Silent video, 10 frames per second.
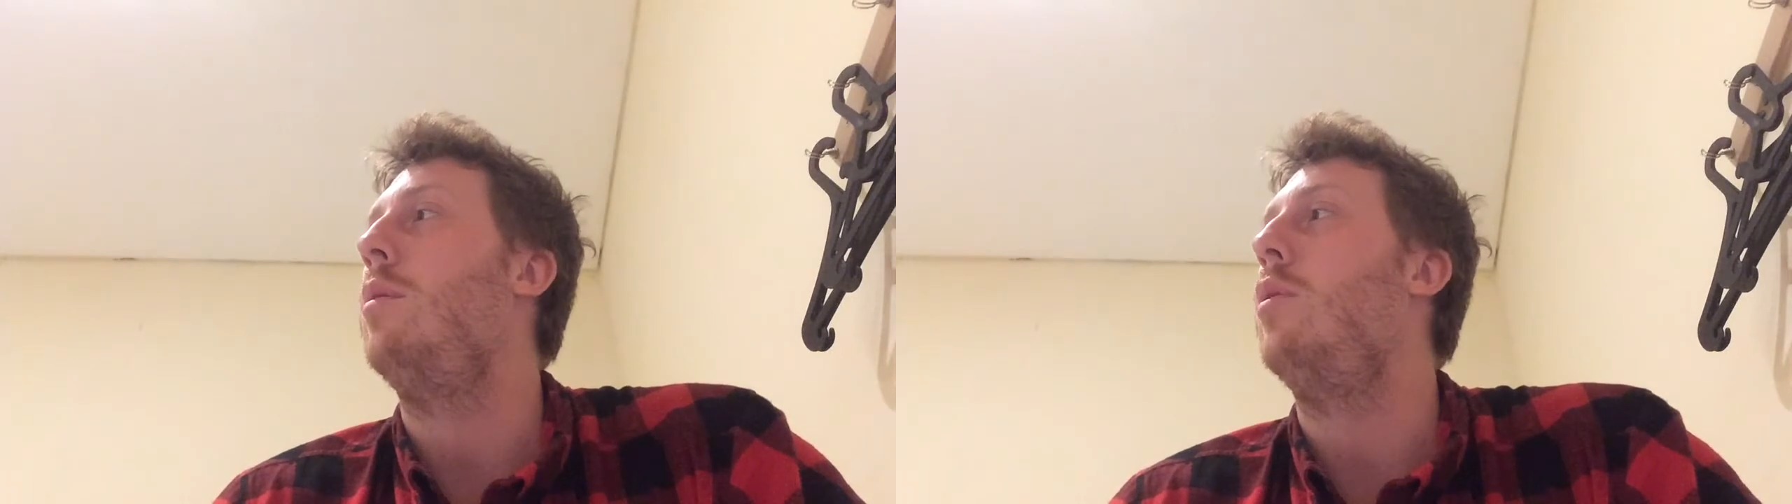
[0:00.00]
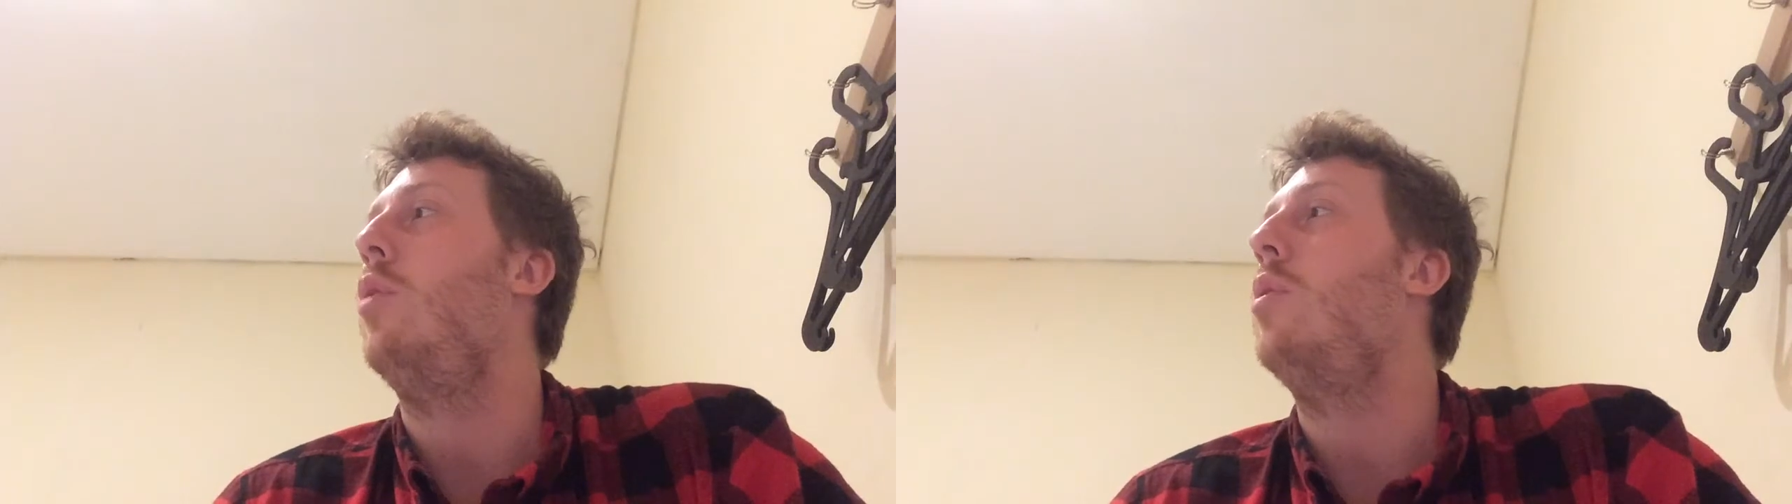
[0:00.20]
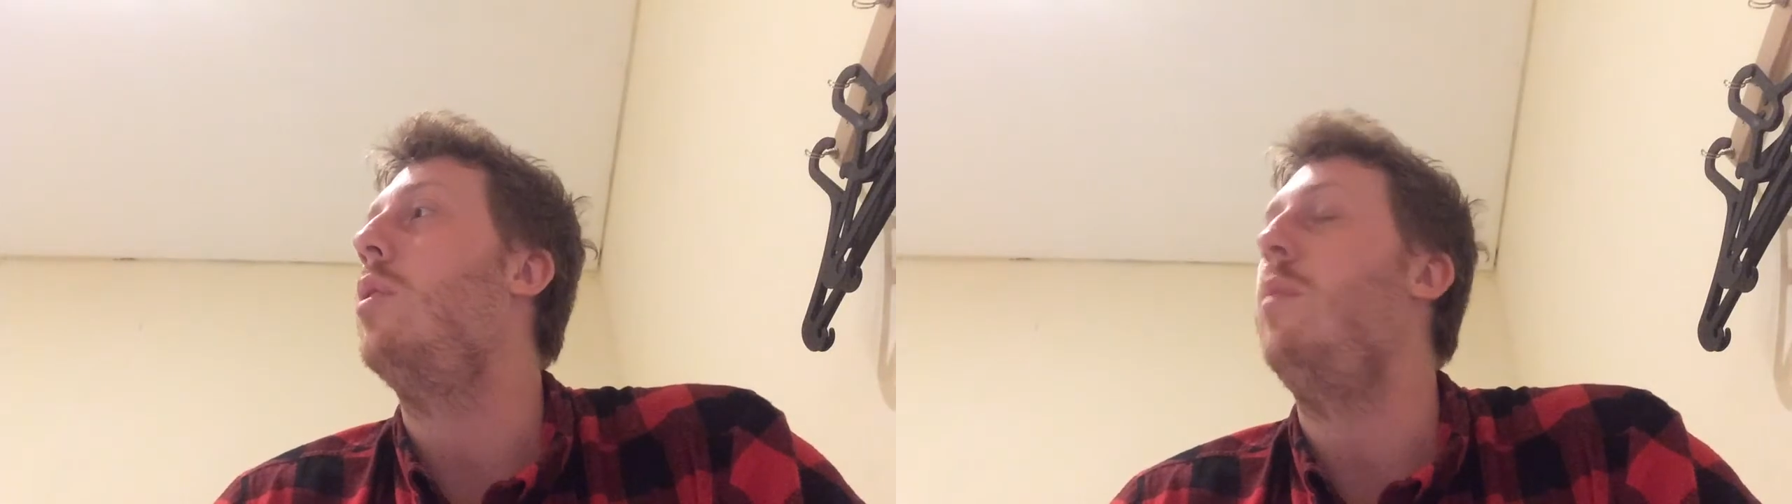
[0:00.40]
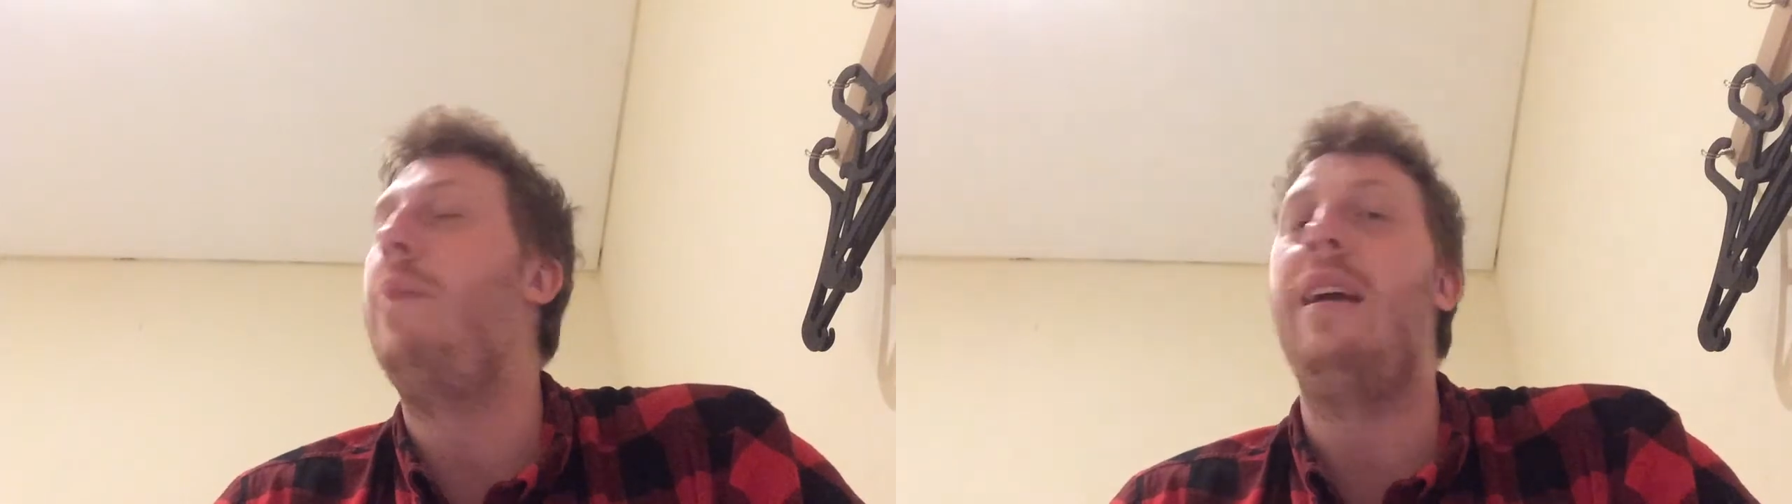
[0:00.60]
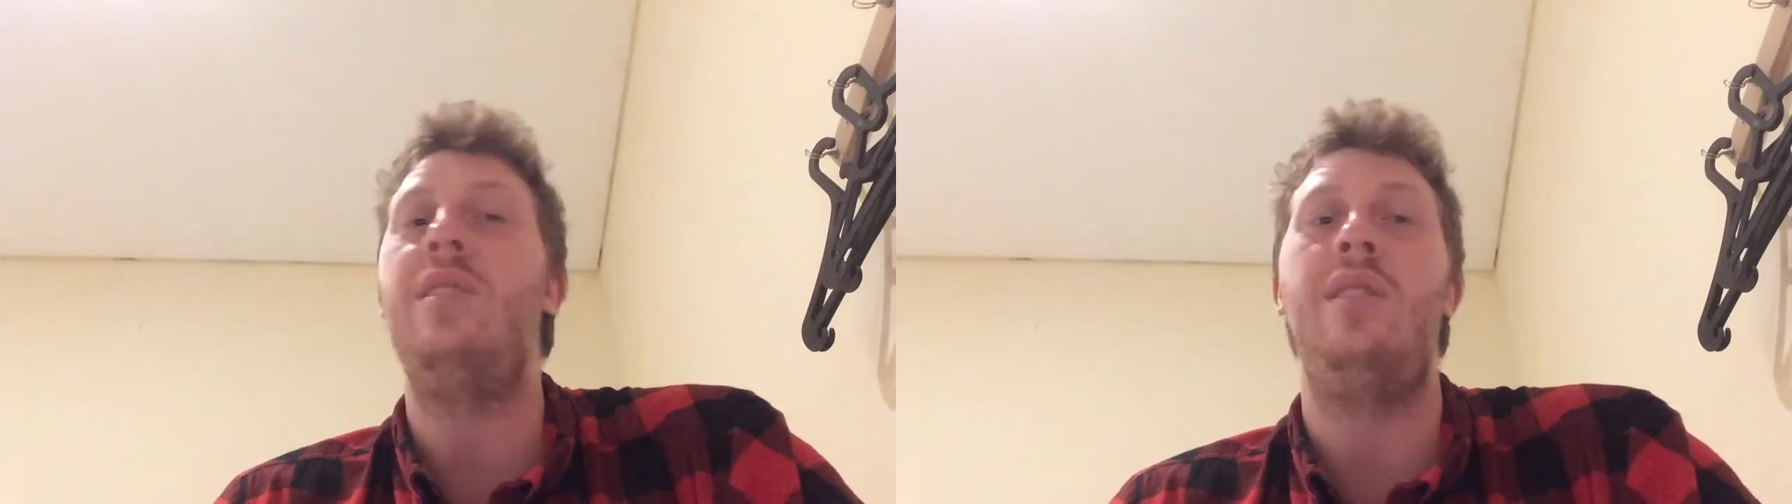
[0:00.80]
locally
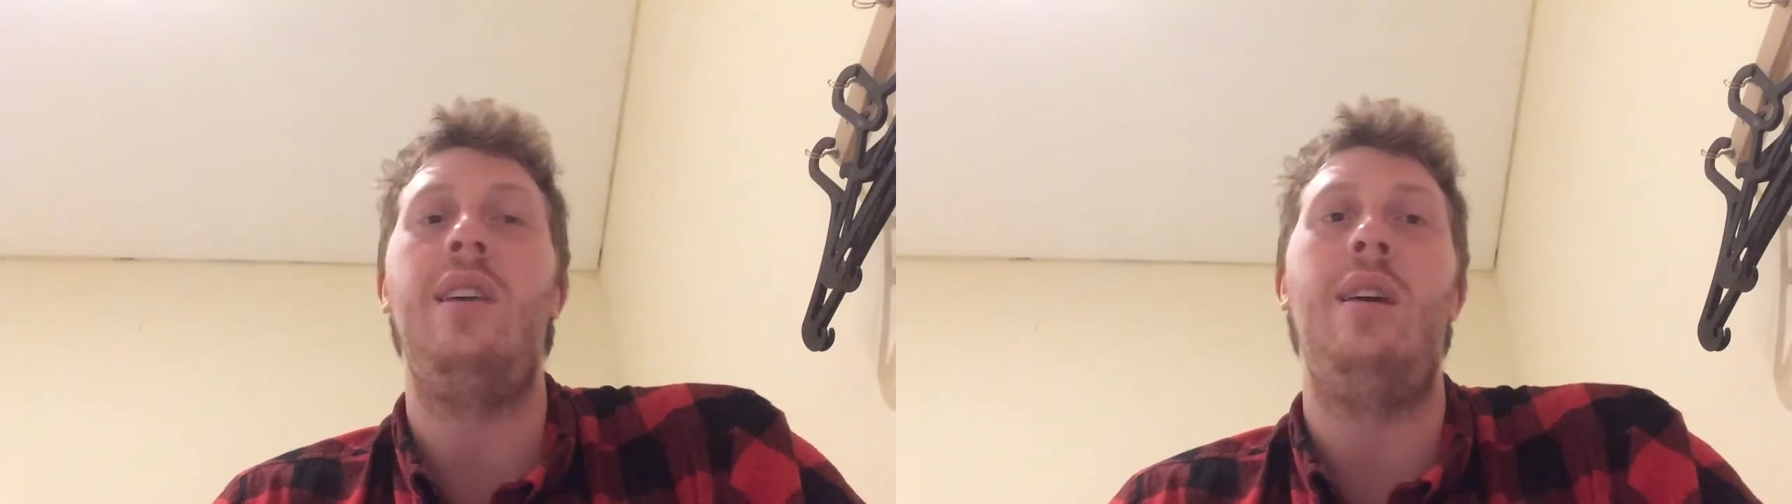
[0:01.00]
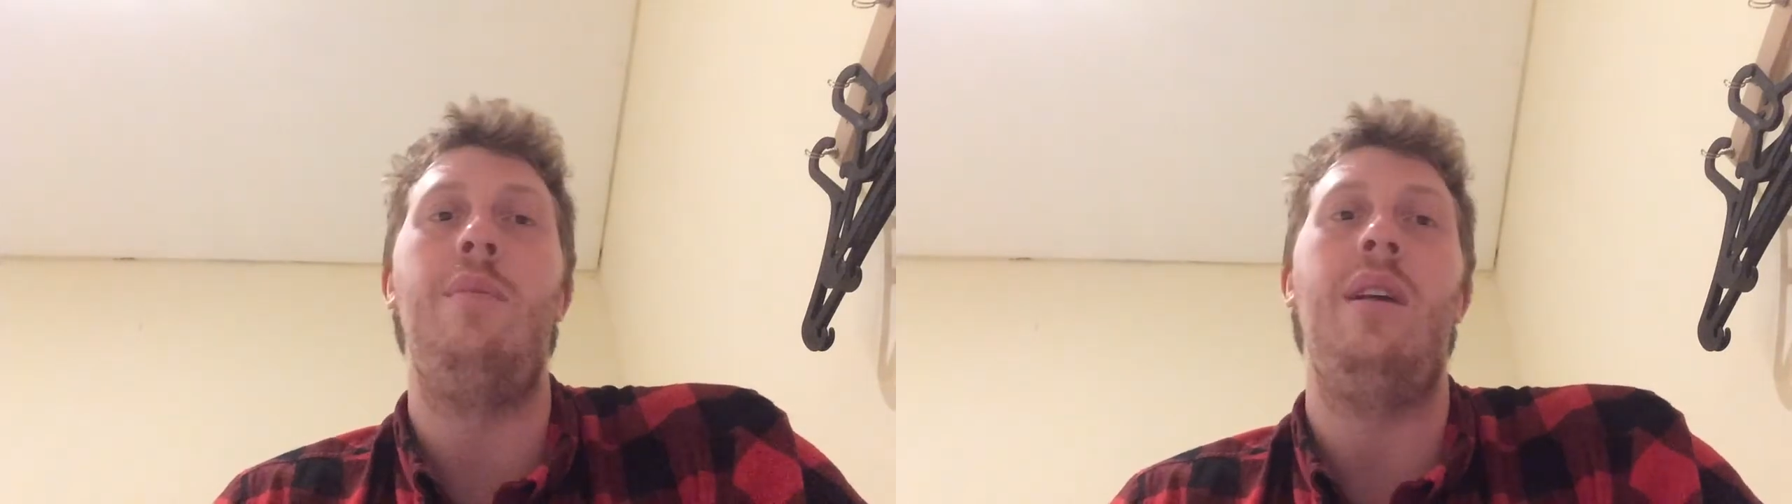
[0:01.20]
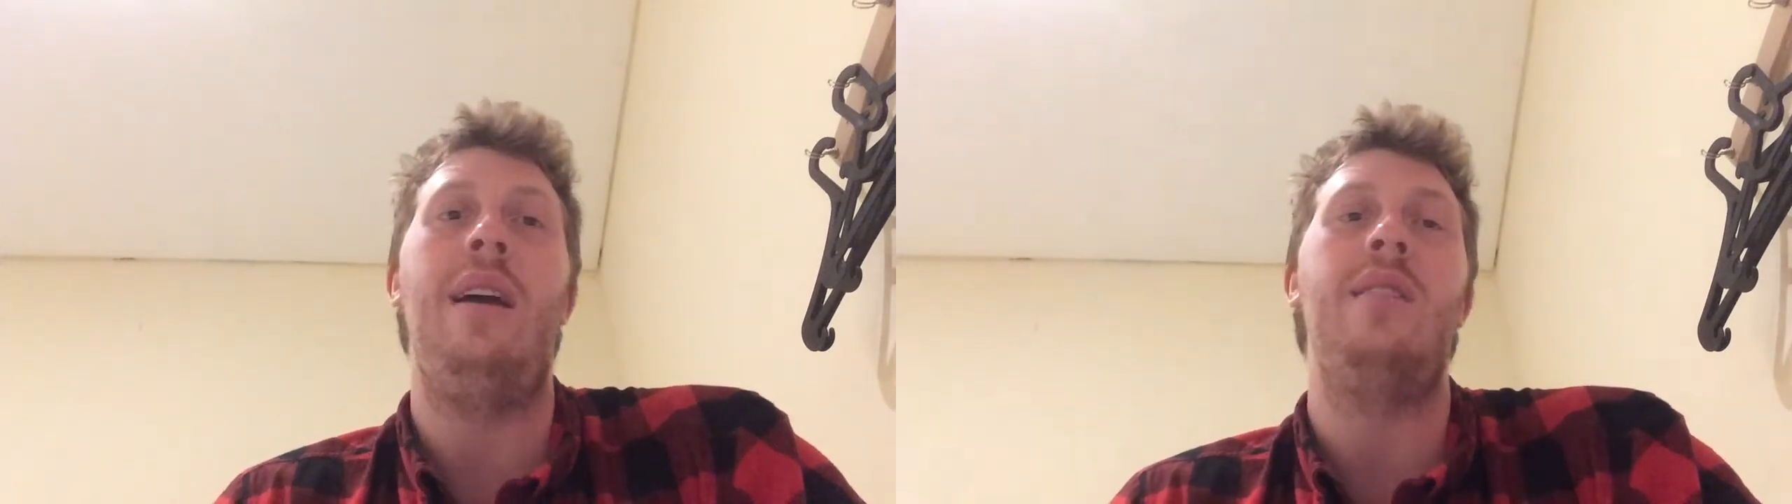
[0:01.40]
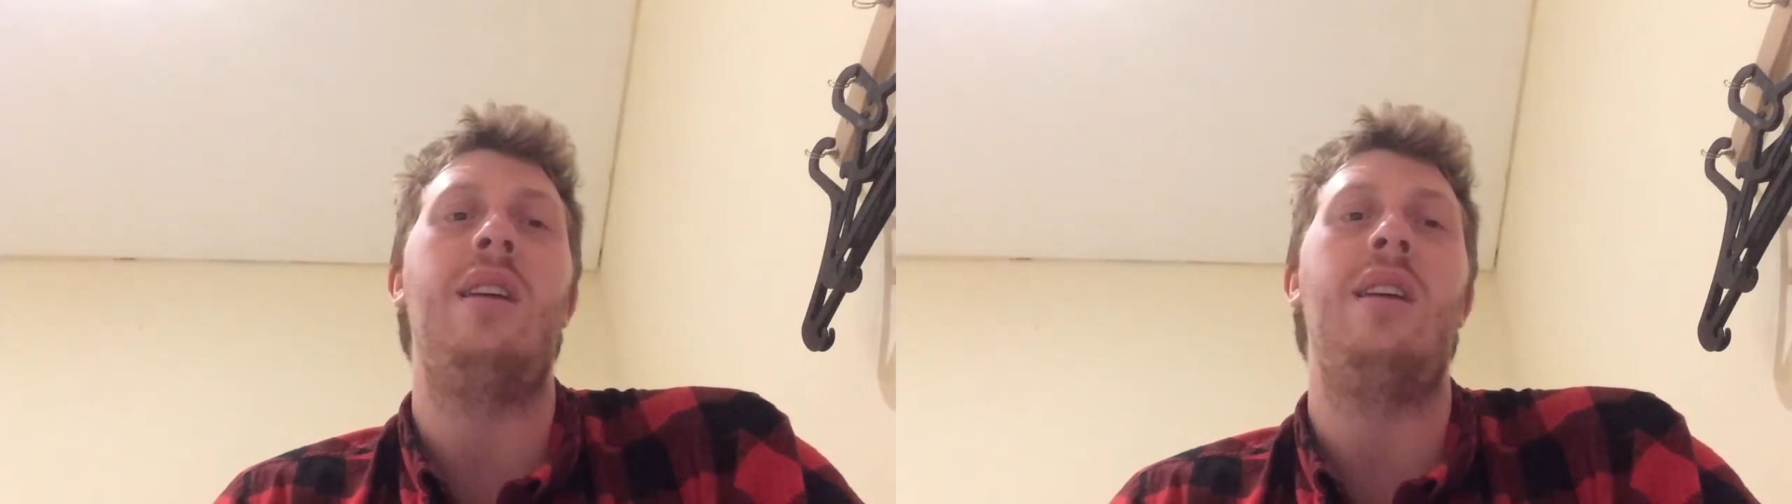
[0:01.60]
based in the Himalayas.